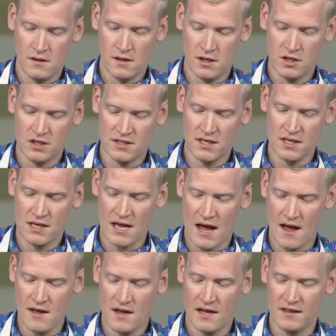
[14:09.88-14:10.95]
and just like
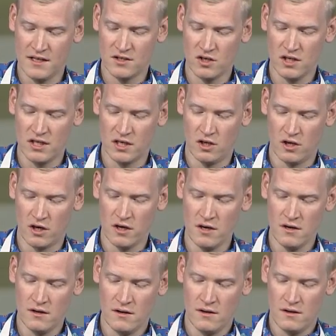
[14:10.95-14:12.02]
that. And these are littler.
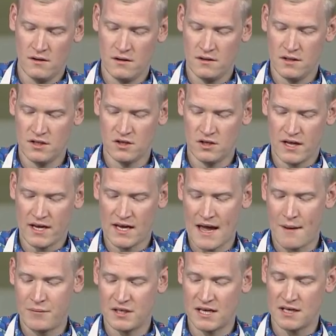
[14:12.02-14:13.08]
These are like
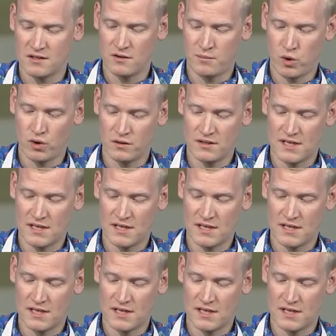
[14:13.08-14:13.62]
appetizer port